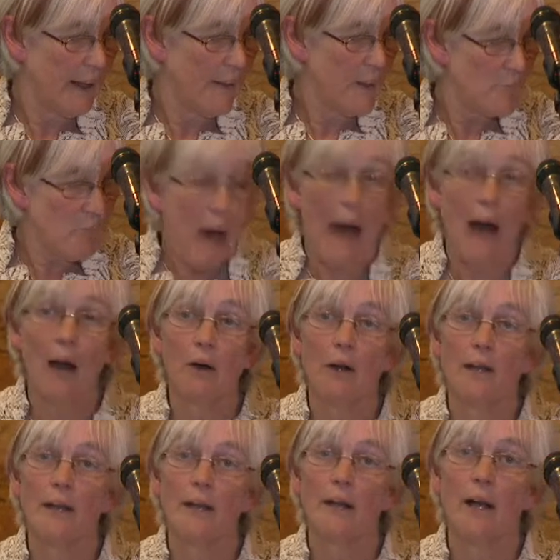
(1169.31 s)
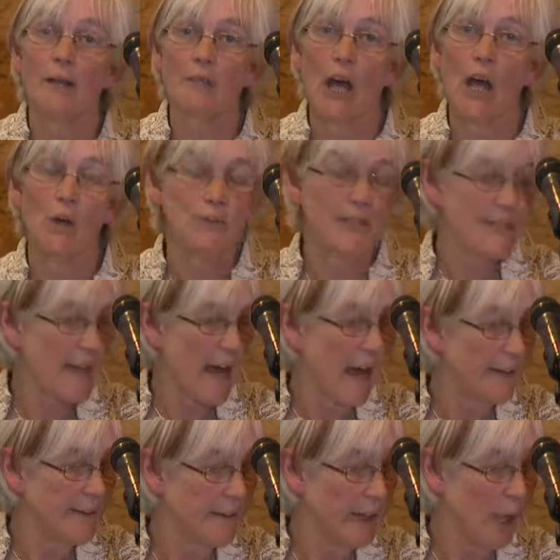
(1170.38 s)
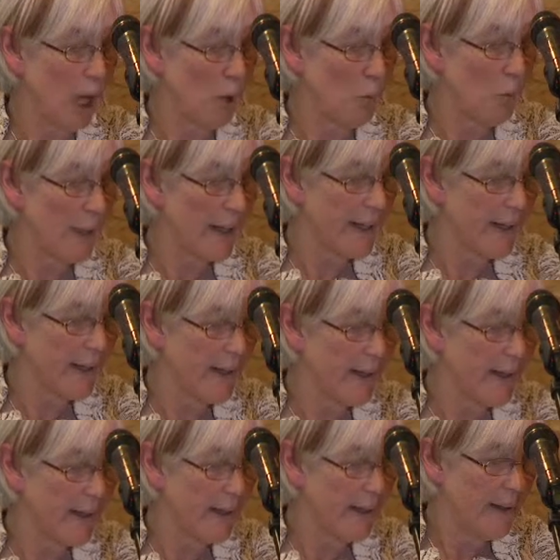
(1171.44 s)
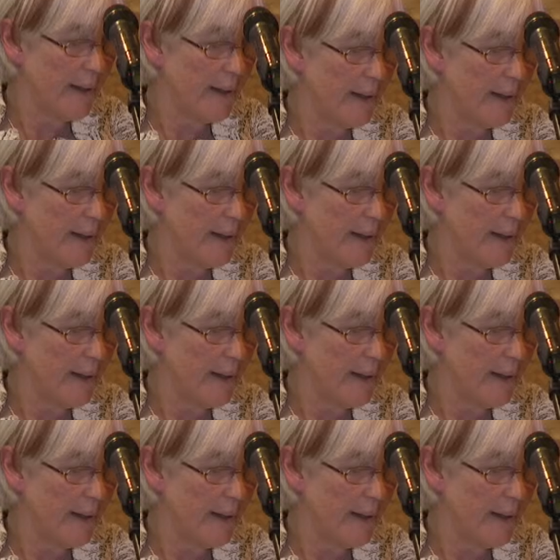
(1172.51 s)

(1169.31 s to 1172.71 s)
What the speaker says: The power of co-design and co-working,